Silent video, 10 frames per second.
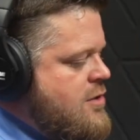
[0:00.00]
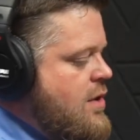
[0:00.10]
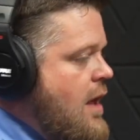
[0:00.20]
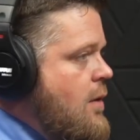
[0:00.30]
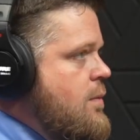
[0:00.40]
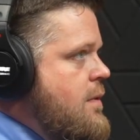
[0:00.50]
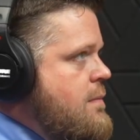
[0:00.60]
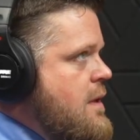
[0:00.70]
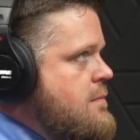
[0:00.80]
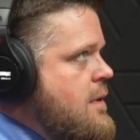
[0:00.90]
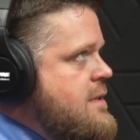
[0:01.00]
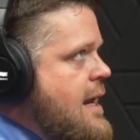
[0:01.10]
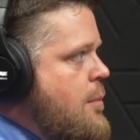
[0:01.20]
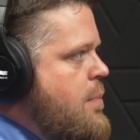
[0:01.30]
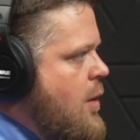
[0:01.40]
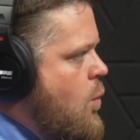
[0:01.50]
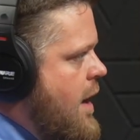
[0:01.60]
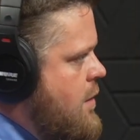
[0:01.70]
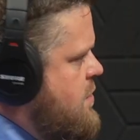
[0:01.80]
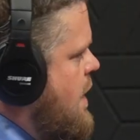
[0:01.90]
So now, is that a big way
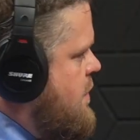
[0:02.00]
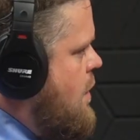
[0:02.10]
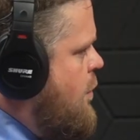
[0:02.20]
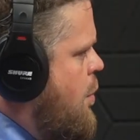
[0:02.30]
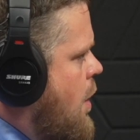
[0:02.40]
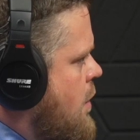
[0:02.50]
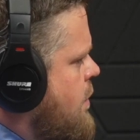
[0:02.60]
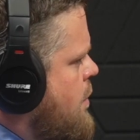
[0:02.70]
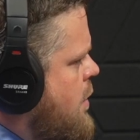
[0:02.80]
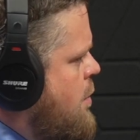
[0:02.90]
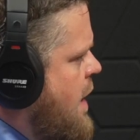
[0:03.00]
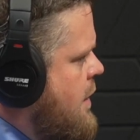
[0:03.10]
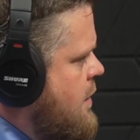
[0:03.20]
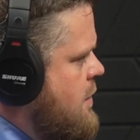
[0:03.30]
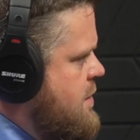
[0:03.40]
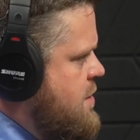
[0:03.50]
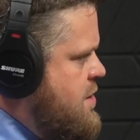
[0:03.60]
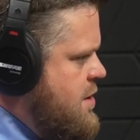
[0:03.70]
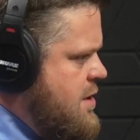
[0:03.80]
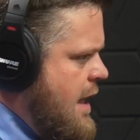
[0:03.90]
you set yourself apart from competitors? Is
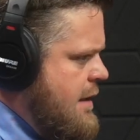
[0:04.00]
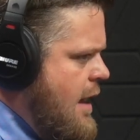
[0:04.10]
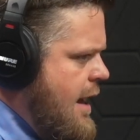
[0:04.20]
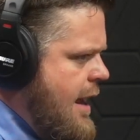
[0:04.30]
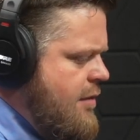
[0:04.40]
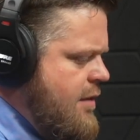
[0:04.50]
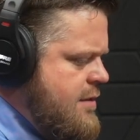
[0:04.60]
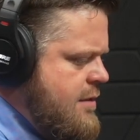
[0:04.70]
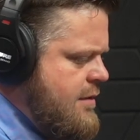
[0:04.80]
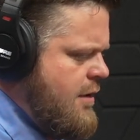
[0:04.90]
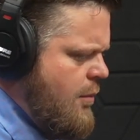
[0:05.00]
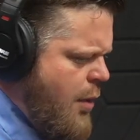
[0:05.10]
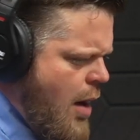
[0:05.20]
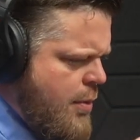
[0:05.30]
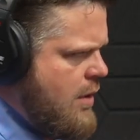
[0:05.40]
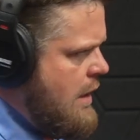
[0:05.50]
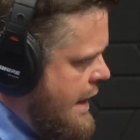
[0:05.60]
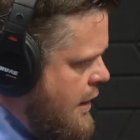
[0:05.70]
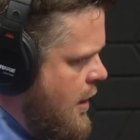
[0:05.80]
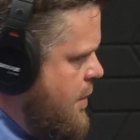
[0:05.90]
just not having to proper
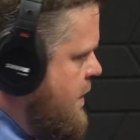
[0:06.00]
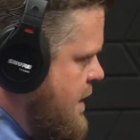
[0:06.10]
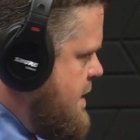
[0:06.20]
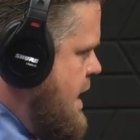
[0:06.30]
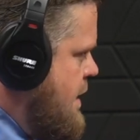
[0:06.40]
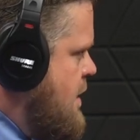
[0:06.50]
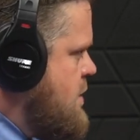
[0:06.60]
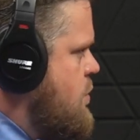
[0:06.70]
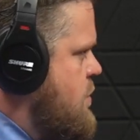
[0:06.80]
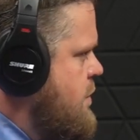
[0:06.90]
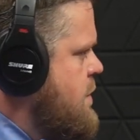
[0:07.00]
cleanup and things like that in customer service?